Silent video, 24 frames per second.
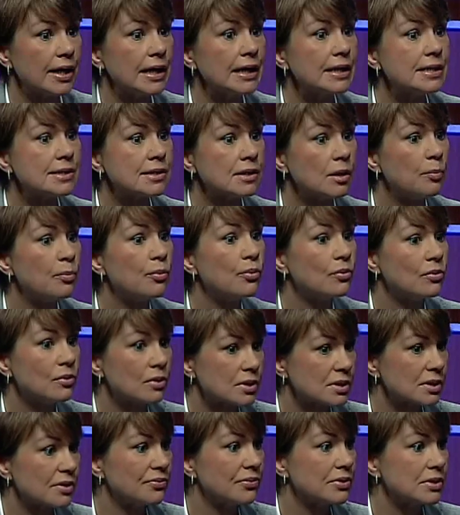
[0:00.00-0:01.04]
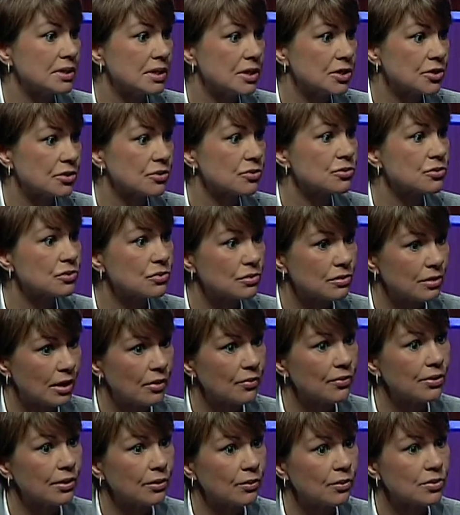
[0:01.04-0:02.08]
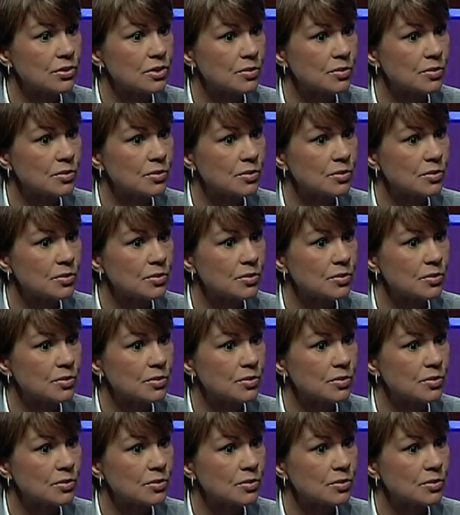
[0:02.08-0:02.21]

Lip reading: It supports the physicians throughout the hospital stay.